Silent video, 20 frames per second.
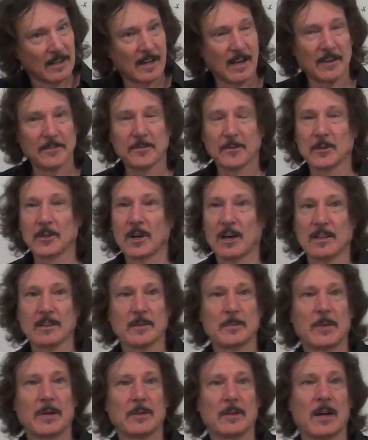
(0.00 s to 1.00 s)
I forgot
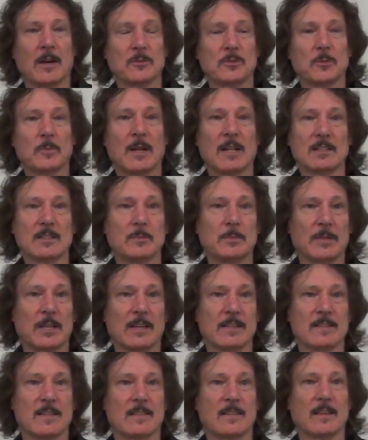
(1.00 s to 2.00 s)
about how to
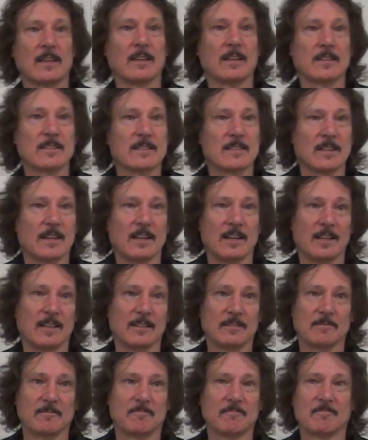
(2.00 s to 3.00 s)
multiply things,
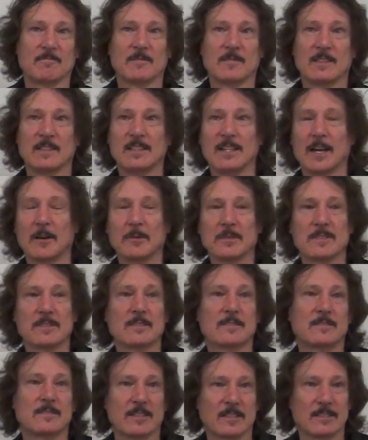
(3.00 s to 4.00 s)
and now
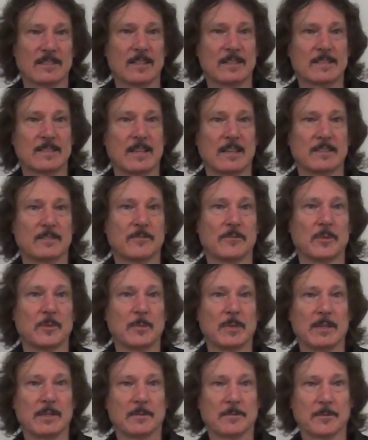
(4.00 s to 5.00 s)
it's just a set for
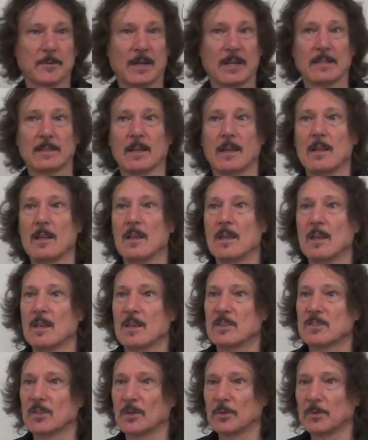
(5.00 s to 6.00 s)
me, right?
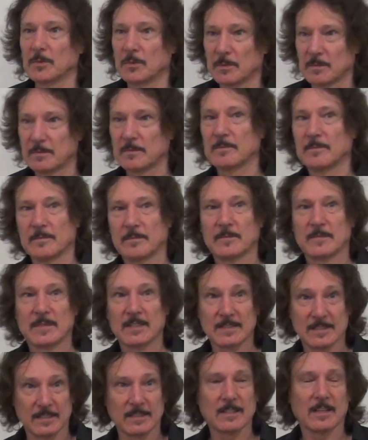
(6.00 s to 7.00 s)
So
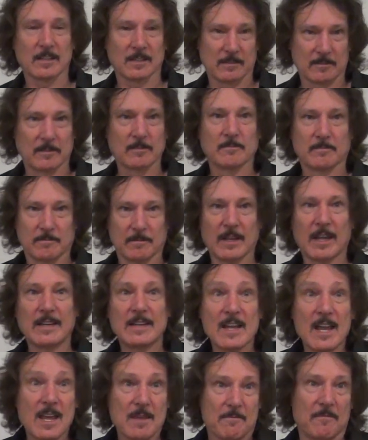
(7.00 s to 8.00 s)
this is a
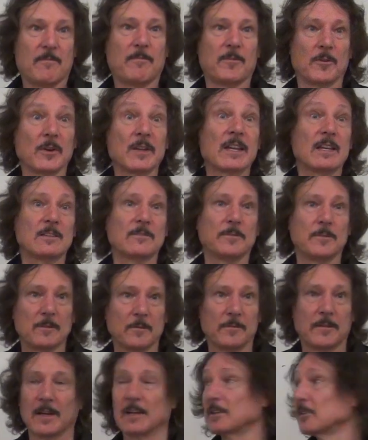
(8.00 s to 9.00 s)
name, forgetful
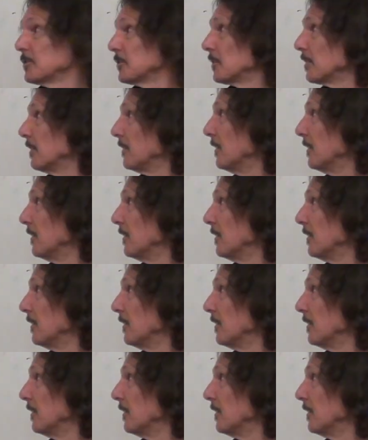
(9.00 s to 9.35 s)
functor,